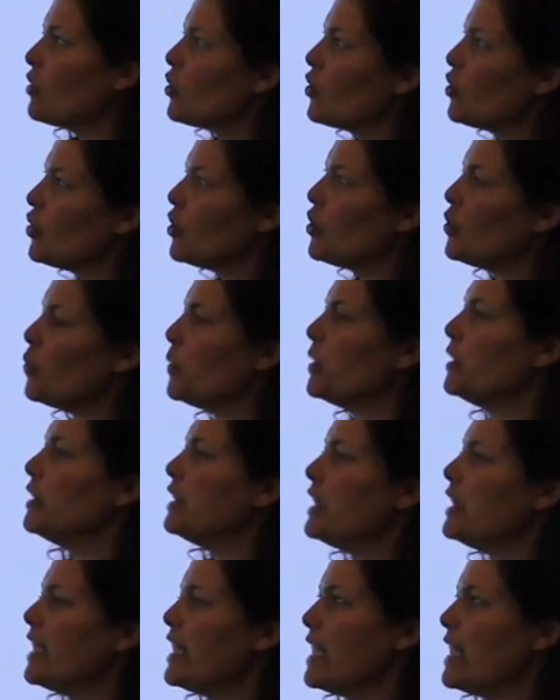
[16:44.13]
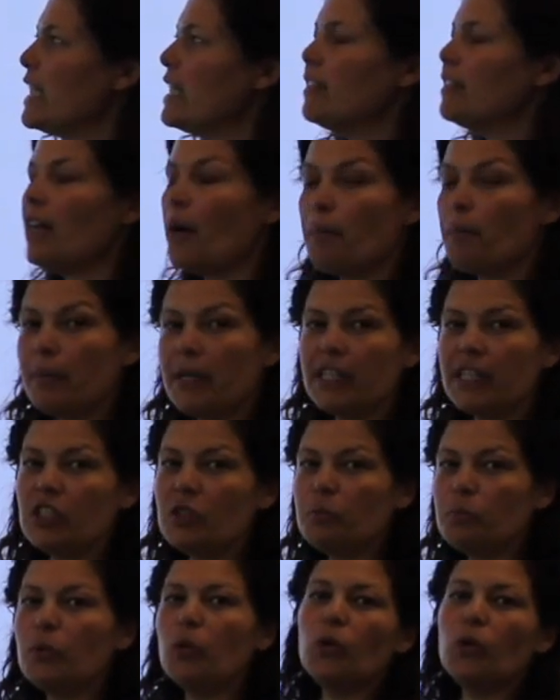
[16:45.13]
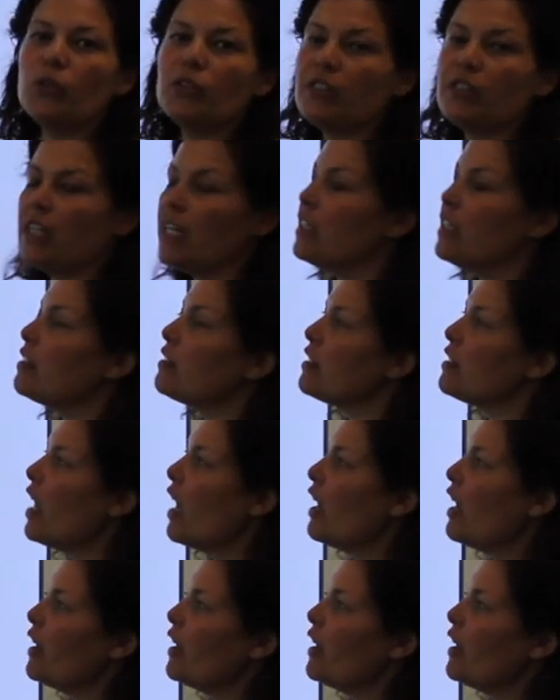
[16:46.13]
So you will need, and please pause this